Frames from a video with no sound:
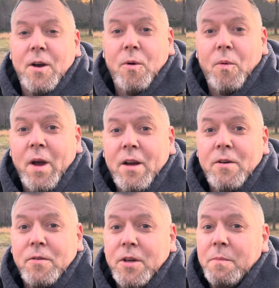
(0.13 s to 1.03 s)

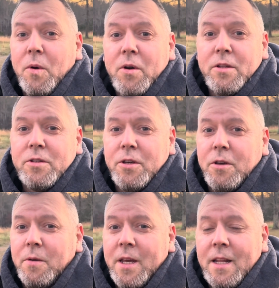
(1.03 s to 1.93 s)
Well, good morning to
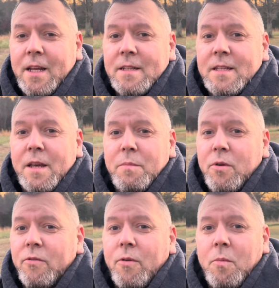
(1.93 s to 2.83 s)
you. It is a
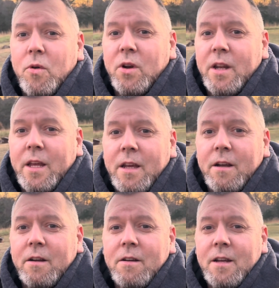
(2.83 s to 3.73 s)
beautiful morning
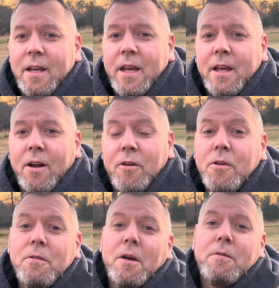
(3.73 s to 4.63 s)
here in our
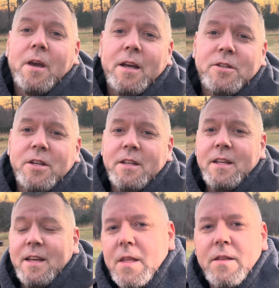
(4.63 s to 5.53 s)
new
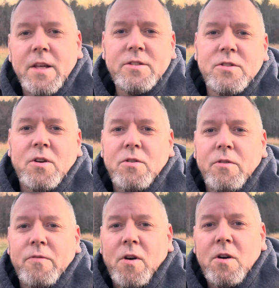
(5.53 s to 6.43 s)
location. This is our
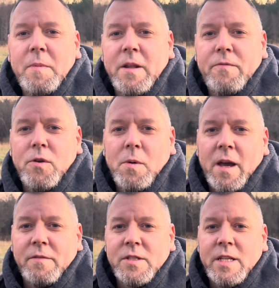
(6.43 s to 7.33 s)
new farm, and if you
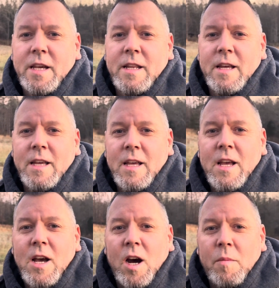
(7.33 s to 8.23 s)
have seen
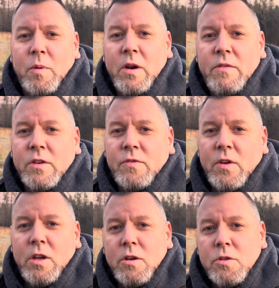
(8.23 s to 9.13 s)
our previous
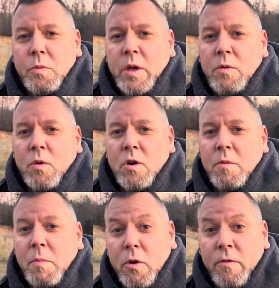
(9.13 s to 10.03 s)
videos, we
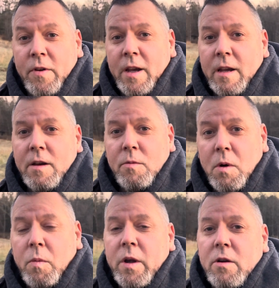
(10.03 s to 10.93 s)
were moving.
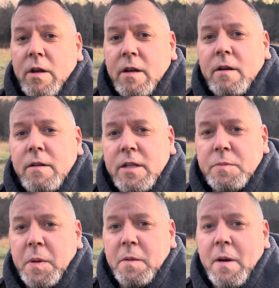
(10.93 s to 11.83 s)
Well, we are here.
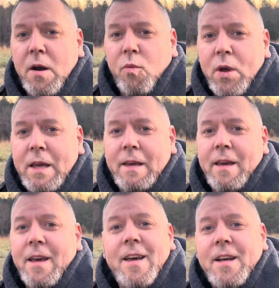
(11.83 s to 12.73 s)
It's been about a
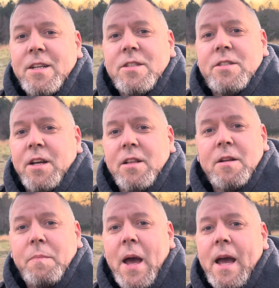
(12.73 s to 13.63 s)
week, still
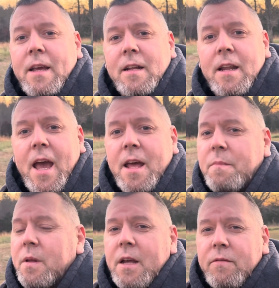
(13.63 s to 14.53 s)
unpacking,
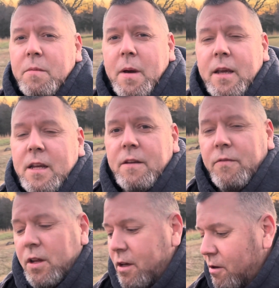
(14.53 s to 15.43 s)
hadn't been able to make any
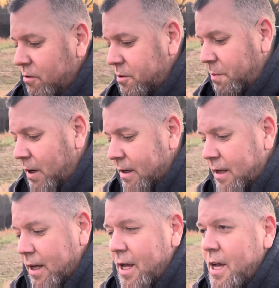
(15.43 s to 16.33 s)
videos, but
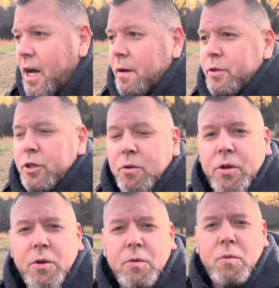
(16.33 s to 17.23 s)
I'm sure
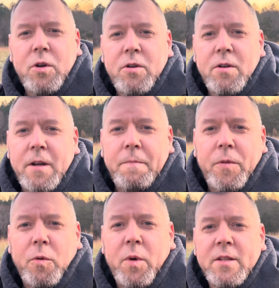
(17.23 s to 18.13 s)
you're wondering,
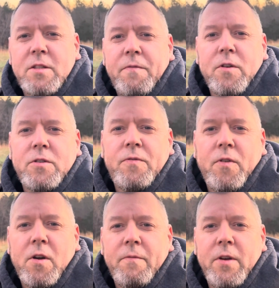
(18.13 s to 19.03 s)
when's the first
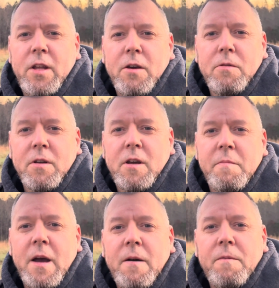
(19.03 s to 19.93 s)
farm video going to
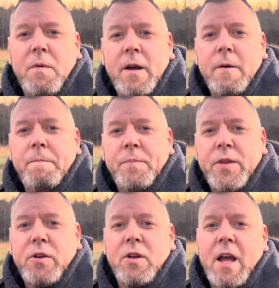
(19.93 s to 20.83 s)
come out? Well,
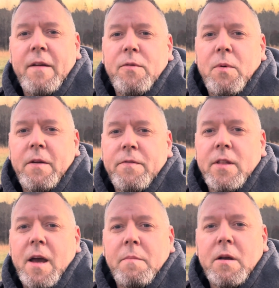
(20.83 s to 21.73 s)
you're going to have to wait for
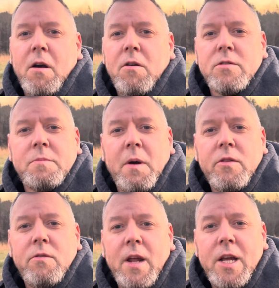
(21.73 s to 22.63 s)
that because
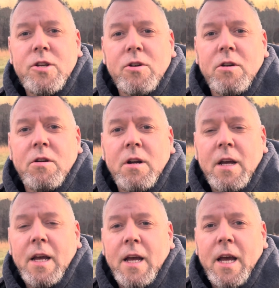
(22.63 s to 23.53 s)
Mother Nature
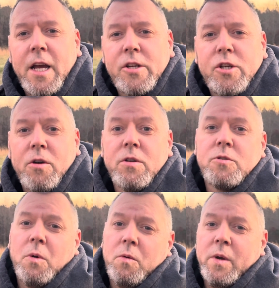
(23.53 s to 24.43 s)
has showed
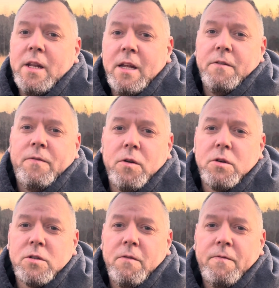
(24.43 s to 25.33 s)
us what we need to
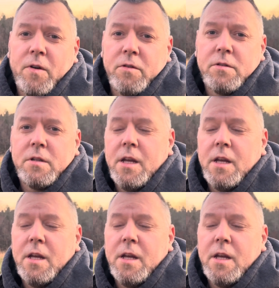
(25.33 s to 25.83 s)
focus on first.